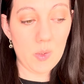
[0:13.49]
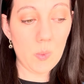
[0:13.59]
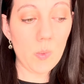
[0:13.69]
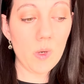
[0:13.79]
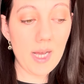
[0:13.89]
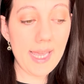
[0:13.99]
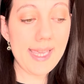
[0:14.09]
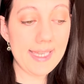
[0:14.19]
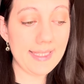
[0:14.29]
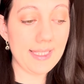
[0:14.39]
Why
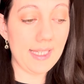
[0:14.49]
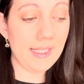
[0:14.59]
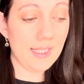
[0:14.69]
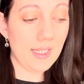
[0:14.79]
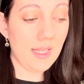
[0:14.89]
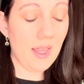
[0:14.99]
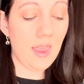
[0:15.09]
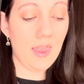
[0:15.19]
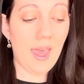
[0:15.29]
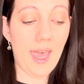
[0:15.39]
is it
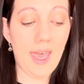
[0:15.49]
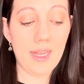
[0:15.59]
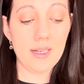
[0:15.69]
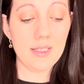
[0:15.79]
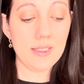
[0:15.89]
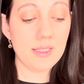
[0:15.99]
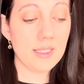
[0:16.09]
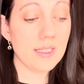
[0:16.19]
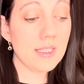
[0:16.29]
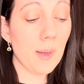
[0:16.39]
that
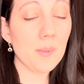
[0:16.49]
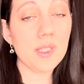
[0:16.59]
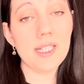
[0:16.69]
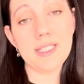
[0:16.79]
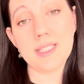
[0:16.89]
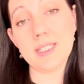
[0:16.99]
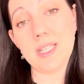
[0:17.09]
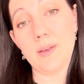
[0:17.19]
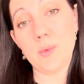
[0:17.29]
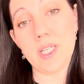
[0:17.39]
some places
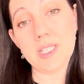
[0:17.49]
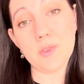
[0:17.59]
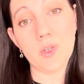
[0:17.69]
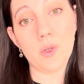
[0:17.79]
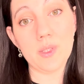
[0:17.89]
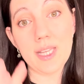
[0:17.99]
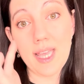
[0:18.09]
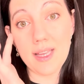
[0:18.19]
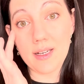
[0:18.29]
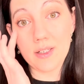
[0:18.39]
have wigs for only
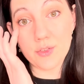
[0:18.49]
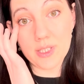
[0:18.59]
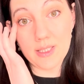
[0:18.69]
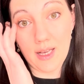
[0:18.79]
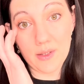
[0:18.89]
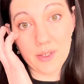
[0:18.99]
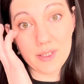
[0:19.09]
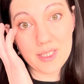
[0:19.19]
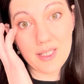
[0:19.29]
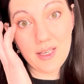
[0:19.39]

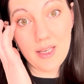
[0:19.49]
$800,